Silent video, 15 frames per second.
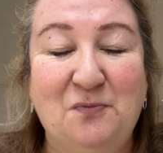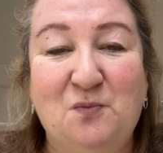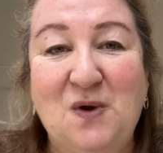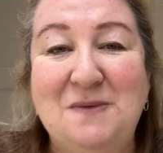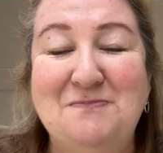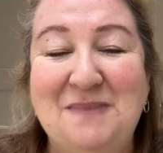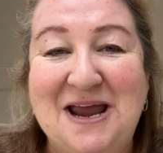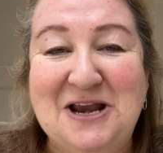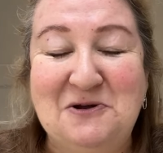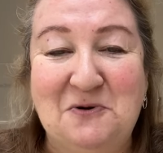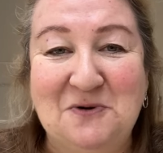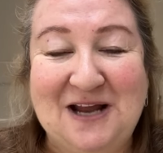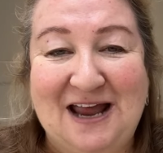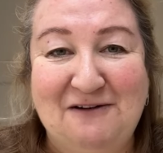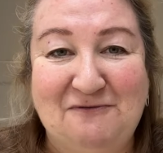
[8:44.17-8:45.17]
we may
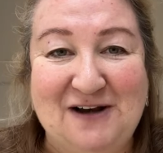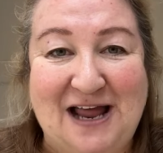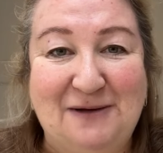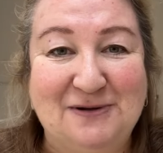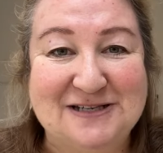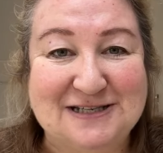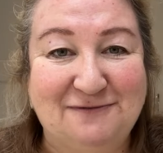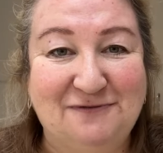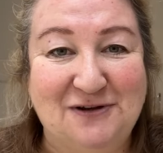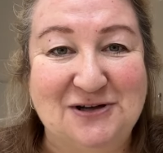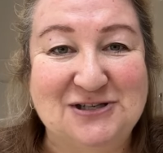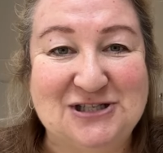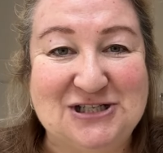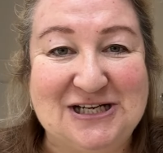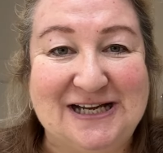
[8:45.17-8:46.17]
not get flowers the
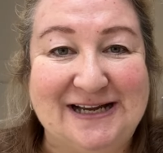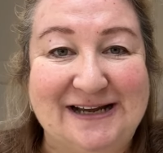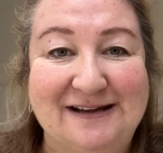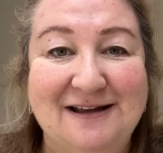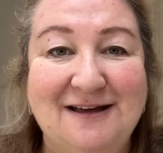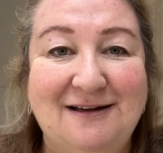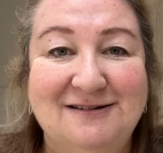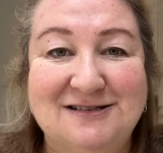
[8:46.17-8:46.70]
first year.